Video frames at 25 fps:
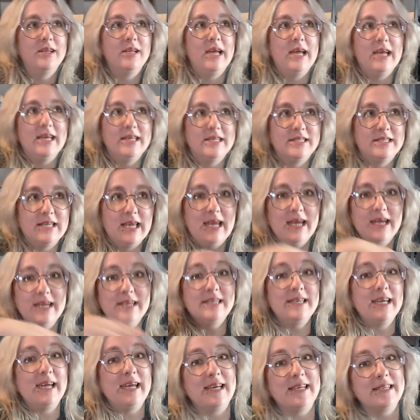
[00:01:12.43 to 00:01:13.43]
His
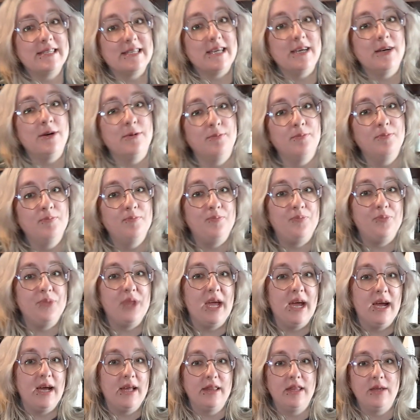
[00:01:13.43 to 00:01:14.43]
aunt takes him
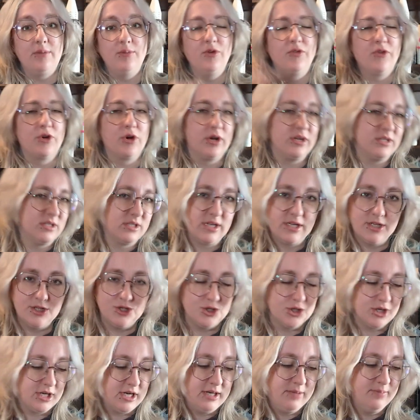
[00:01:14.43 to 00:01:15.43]
and they move across the
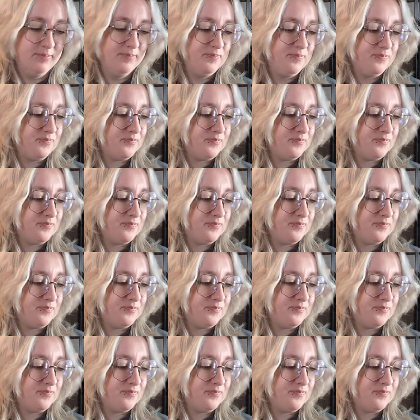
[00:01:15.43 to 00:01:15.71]
country,